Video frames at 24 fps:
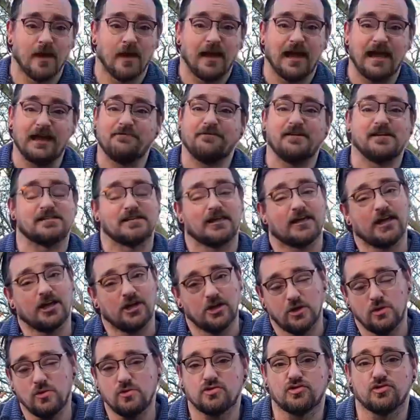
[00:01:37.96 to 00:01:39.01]
If it's a
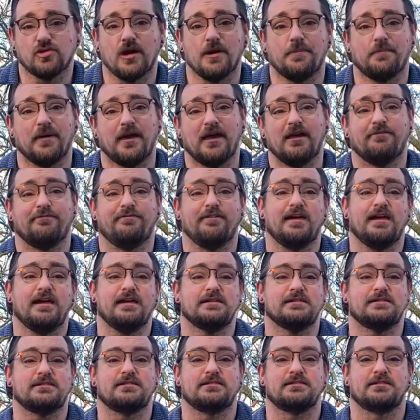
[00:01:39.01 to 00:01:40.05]
canoe trip, if
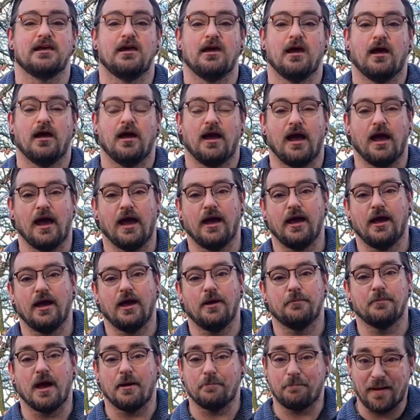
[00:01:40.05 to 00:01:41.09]
it's
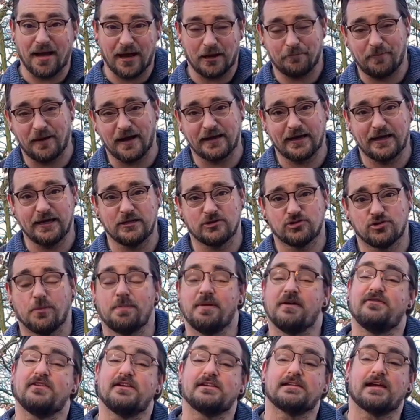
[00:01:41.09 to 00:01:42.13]
a backpacking trip,
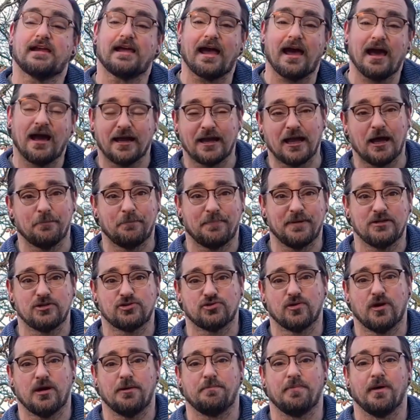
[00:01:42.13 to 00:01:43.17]
if it's a car camping
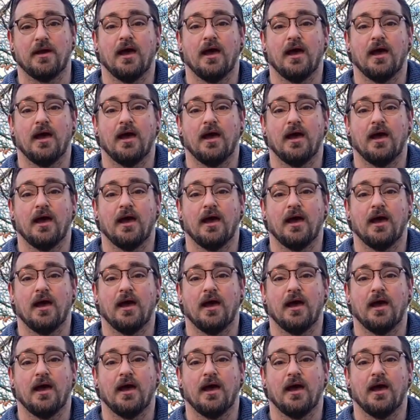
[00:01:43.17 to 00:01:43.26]
trip,